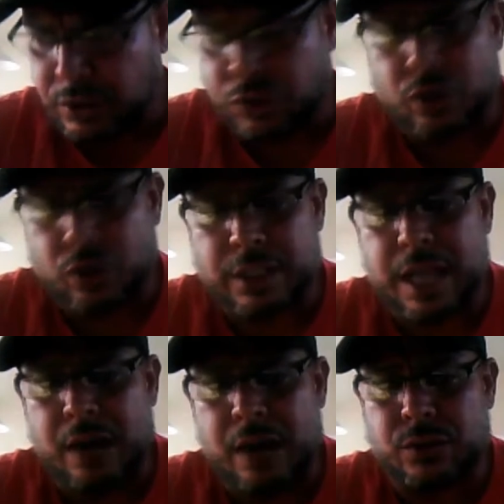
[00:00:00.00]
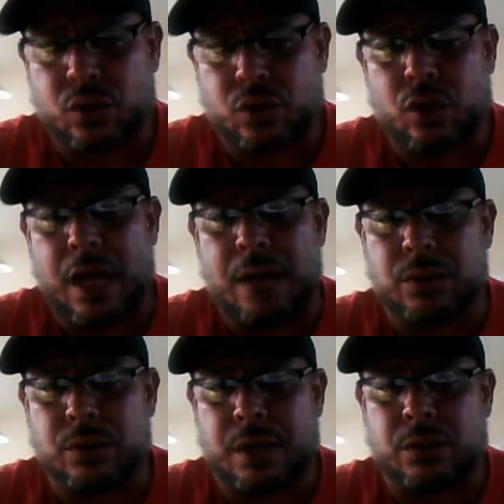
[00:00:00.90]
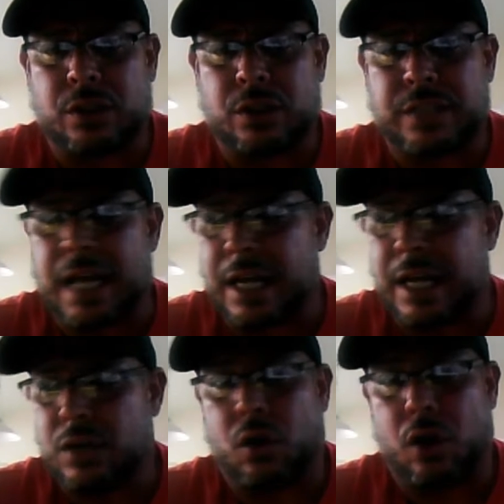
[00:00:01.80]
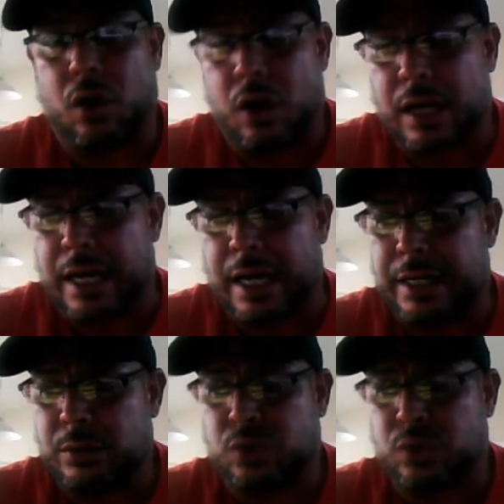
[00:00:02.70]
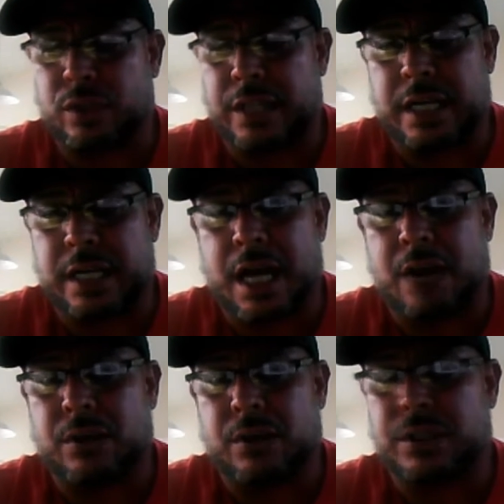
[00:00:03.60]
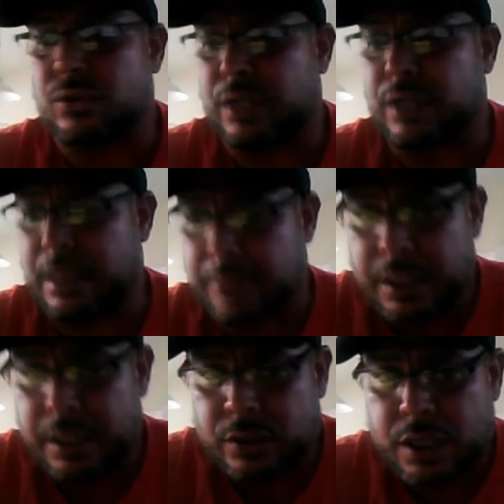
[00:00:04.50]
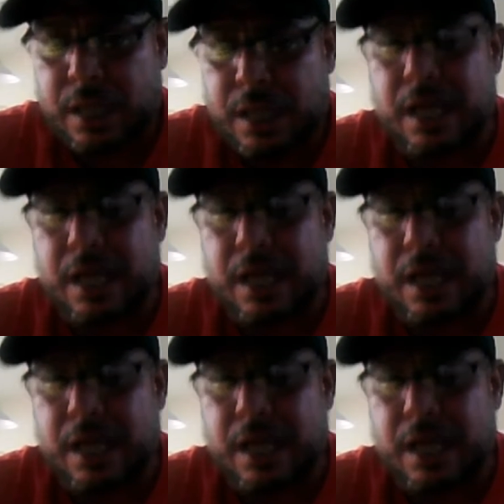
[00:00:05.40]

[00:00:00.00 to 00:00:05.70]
The total hour, the total hour that I was outside or online, it was twenty-nine hours and twenty-nine minutes.